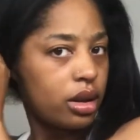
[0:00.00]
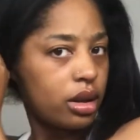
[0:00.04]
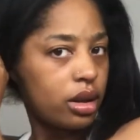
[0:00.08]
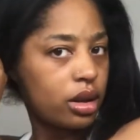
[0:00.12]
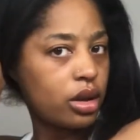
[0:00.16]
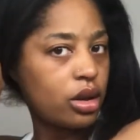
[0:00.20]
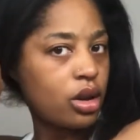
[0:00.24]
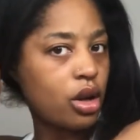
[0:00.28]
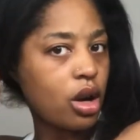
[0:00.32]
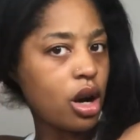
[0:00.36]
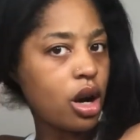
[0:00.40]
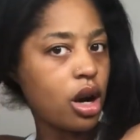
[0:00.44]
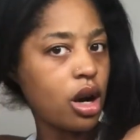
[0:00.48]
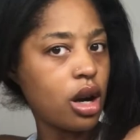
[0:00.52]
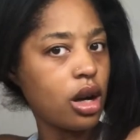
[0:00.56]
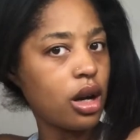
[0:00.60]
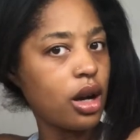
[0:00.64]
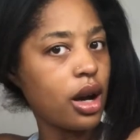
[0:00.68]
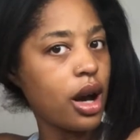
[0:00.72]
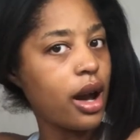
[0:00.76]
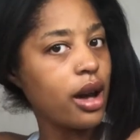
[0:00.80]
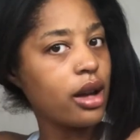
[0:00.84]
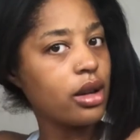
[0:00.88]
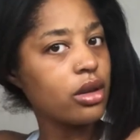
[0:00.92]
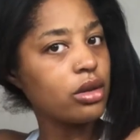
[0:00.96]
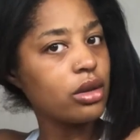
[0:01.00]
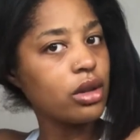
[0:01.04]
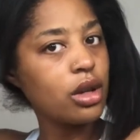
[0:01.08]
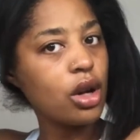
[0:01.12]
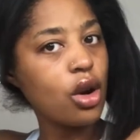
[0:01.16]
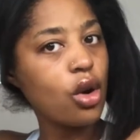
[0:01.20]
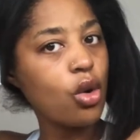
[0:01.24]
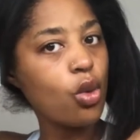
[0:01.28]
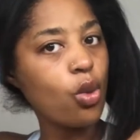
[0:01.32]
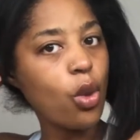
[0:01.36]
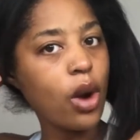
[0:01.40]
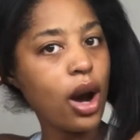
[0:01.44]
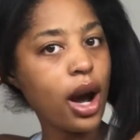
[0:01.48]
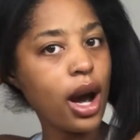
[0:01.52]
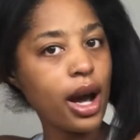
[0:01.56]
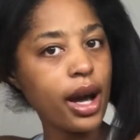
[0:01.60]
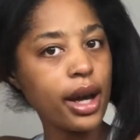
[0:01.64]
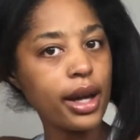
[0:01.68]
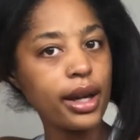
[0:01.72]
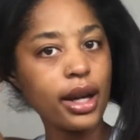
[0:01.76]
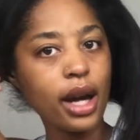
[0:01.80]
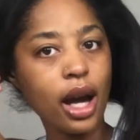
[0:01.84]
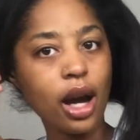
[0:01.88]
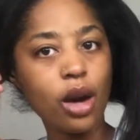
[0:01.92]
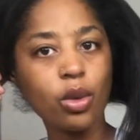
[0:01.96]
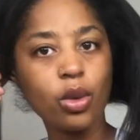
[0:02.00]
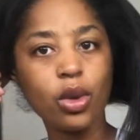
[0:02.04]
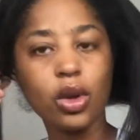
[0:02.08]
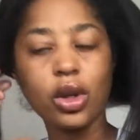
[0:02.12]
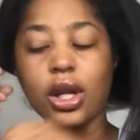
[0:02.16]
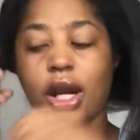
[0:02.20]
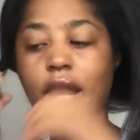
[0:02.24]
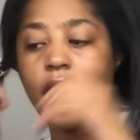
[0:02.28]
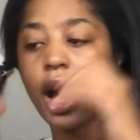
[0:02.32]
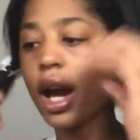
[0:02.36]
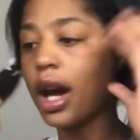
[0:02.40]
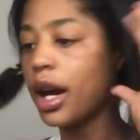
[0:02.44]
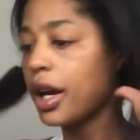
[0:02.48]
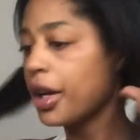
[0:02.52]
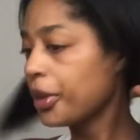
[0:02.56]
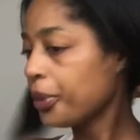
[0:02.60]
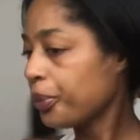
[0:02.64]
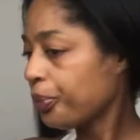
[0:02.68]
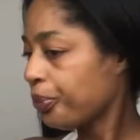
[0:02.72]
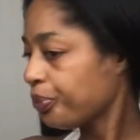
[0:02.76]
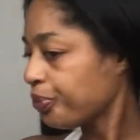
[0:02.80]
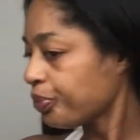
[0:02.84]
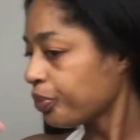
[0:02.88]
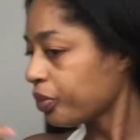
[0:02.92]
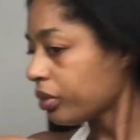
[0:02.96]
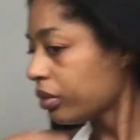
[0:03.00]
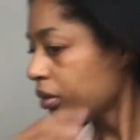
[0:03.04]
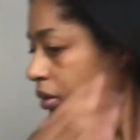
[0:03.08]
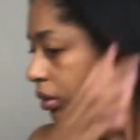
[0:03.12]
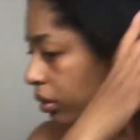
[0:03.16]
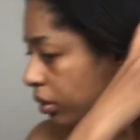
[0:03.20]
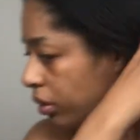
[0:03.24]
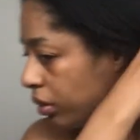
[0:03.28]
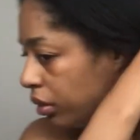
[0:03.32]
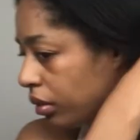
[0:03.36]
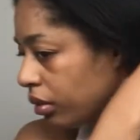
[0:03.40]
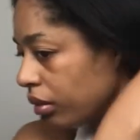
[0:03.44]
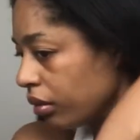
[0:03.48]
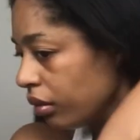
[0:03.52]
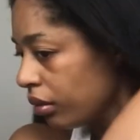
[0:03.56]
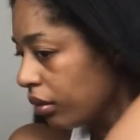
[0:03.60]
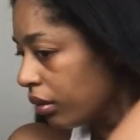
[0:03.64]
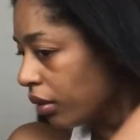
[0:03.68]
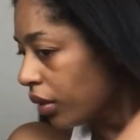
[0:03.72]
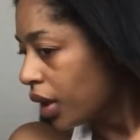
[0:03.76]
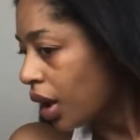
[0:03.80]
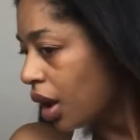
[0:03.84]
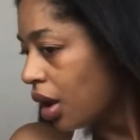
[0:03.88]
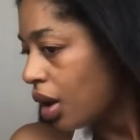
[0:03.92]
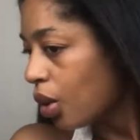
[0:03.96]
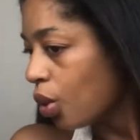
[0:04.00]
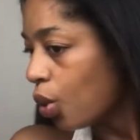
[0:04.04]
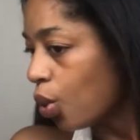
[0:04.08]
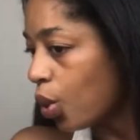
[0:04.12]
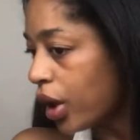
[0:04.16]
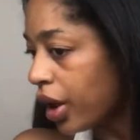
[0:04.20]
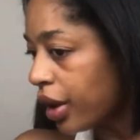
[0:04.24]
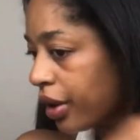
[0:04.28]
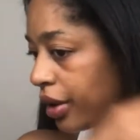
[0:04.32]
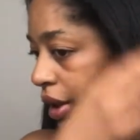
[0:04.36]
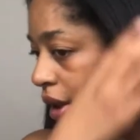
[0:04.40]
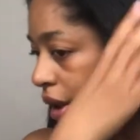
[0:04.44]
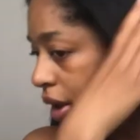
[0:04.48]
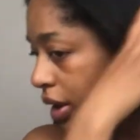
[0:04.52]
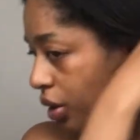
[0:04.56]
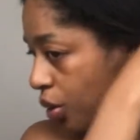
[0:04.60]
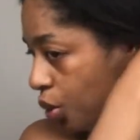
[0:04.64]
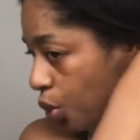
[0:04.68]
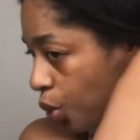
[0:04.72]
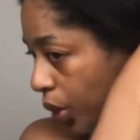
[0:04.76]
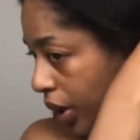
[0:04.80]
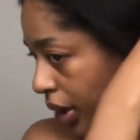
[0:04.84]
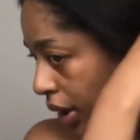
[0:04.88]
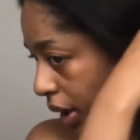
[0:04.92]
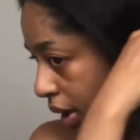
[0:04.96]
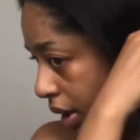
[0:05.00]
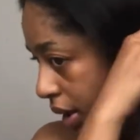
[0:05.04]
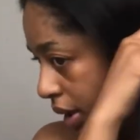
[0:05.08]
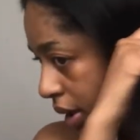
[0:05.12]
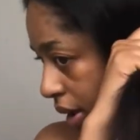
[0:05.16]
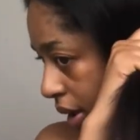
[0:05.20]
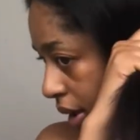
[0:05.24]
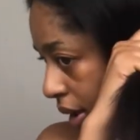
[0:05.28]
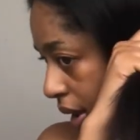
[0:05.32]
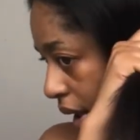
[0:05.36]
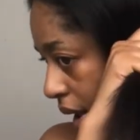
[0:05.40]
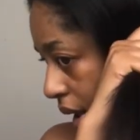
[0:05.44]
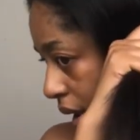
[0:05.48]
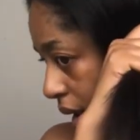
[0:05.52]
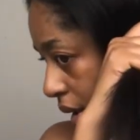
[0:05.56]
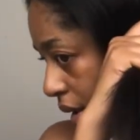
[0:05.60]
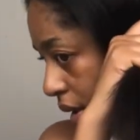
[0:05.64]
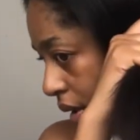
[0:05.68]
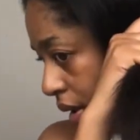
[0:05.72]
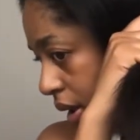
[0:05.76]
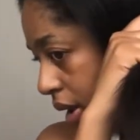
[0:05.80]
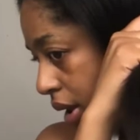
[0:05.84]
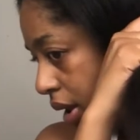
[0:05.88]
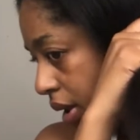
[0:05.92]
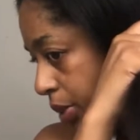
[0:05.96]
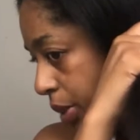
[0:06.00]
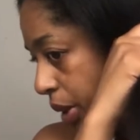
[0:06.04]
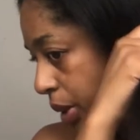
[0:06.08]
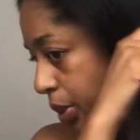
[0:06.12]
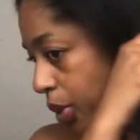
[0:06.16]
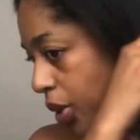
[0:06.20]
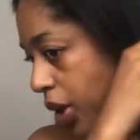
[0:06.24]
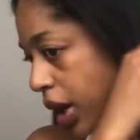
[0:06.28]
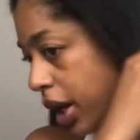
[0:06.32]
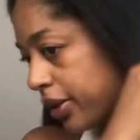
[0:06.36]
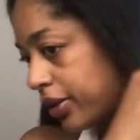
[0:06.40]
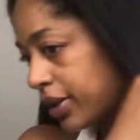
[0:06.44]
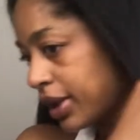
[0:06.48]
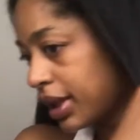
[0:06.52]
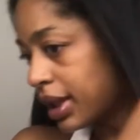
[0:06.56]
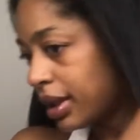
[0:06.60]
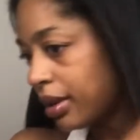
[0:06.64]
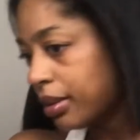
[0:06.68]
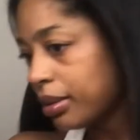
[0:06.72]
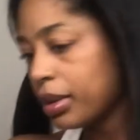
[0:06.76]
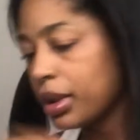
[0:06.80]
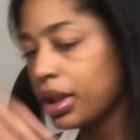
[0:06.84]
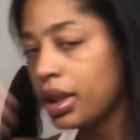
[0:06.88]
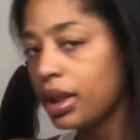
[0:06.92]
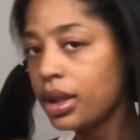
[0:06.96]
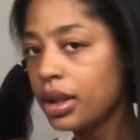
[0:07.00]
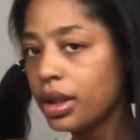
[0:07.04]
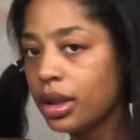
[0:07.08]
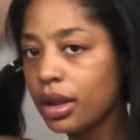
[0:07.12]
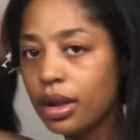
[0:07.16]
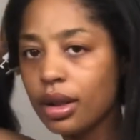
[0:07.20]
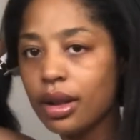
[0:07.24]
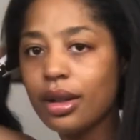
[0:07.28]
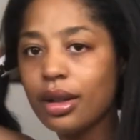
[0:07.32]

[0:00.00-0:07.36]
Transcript: Y'all, I don't know why I will not wear these wigs that these people have sent me.